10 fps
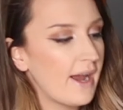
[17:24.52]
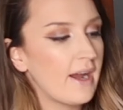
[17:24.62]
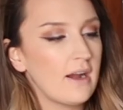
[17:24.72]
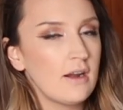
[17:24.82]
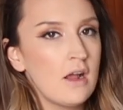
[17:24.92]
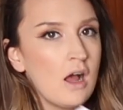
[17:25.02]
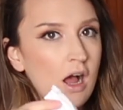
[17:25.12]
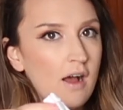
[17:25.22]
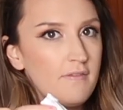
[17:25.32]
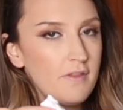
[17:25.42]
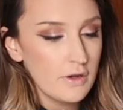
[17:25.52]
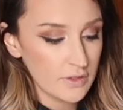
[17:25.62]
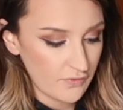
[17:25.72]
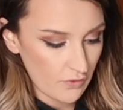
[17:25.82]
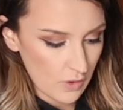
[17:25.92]
pair of
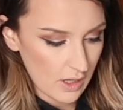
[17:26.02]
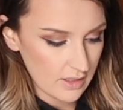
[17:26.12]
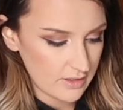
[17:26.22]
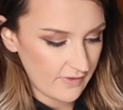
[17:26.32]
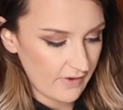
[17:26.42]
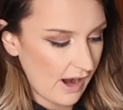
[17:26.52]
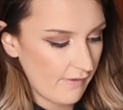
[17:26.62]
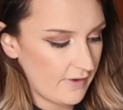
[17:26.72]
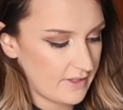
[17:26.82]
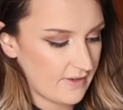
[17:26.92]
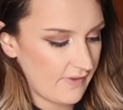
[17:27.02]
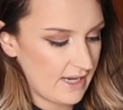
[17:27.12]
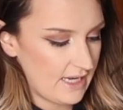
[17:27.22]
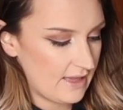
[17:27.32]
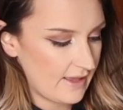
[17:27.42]
those for different outfits if I
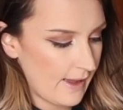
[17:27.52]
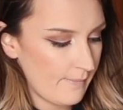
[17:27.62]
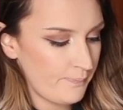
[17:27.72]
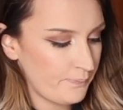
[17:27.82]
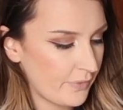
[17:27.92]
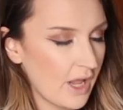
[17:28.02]
need them.